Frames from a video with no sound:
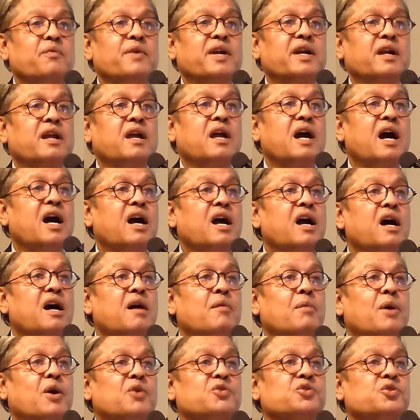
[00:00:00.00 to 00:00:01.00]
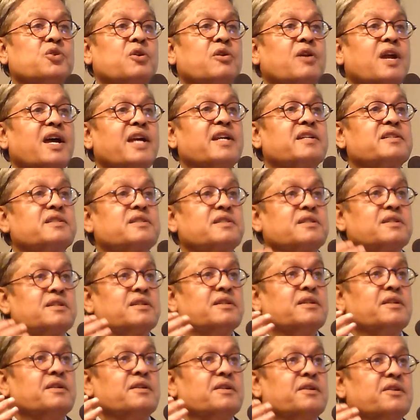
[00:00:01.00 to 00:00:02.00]
went gaga about your rise,
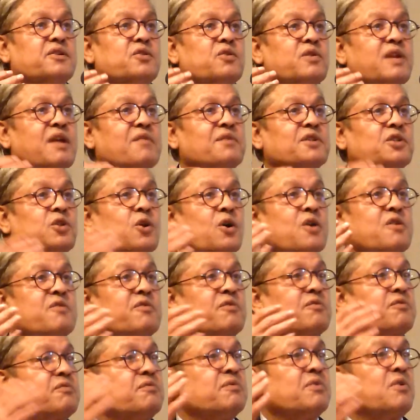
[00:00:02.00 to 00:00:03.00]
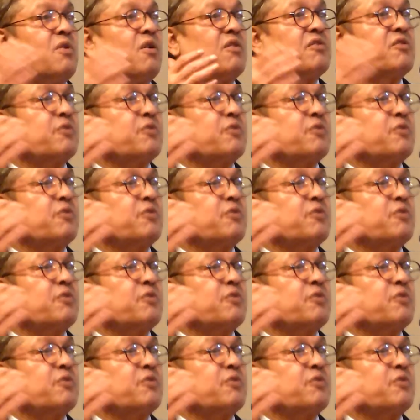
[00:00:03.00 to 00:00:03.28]
you never thought of